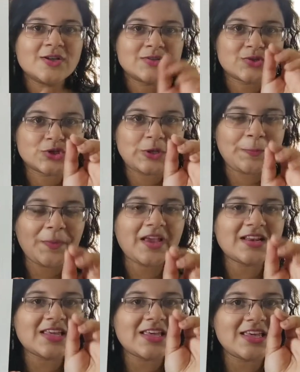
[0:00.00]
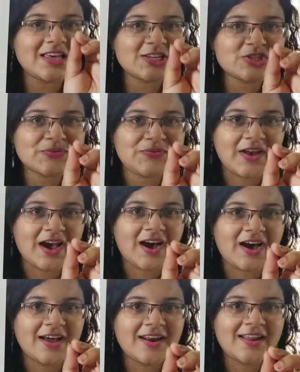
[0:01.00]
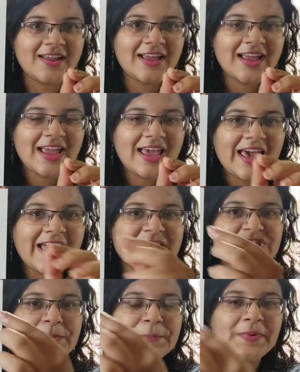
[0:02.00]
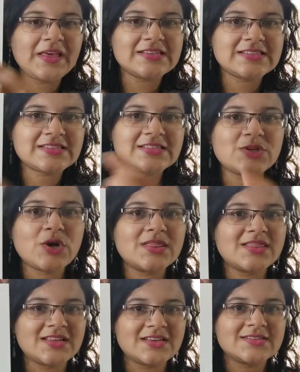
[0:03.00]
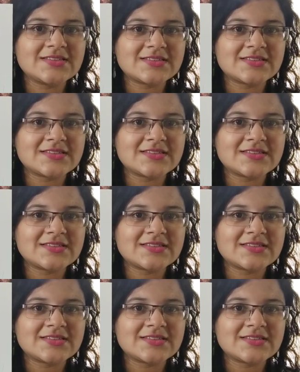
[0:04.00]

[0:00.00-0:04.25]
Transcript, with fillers: So she picked each flower and she placed it on this